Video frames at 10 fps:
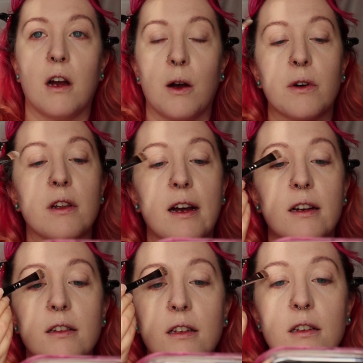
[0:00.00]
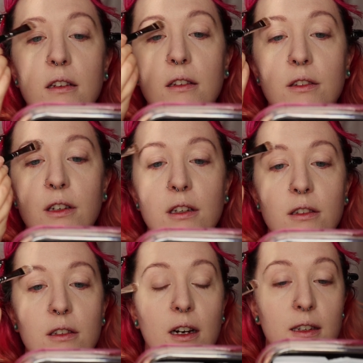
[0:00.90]
I won't lie, the screen
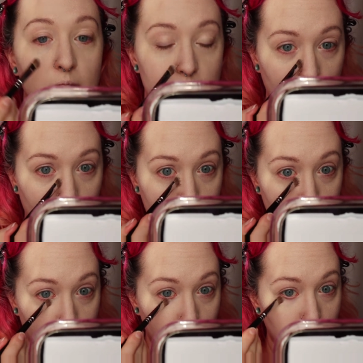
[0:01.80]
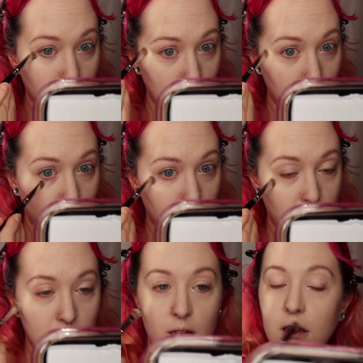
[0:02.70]
looks kind of dark to me, so
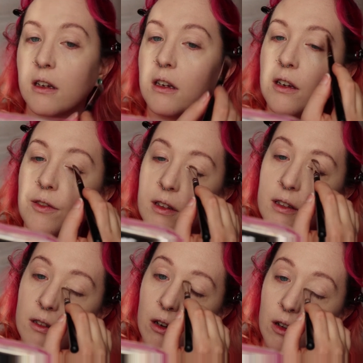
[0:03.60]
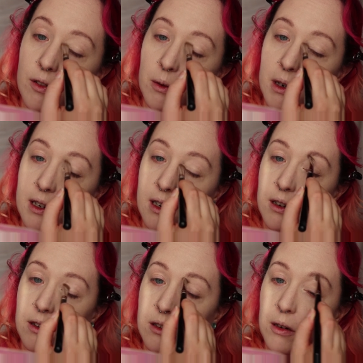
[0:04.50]
if this is awful when I get
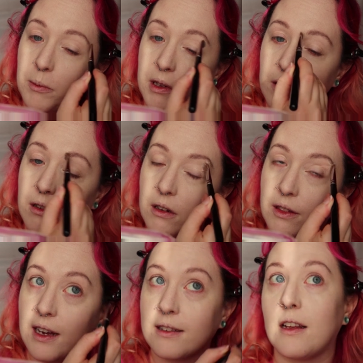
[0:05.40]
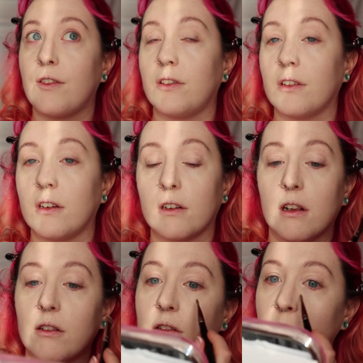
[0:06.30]
on the computer, that's definitely a
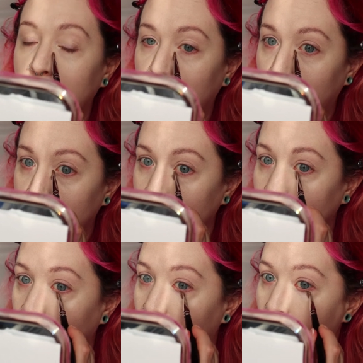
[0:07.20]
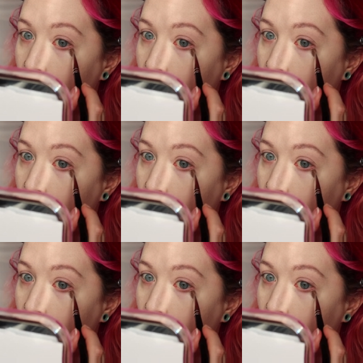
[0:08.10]
cloud coming across the sky.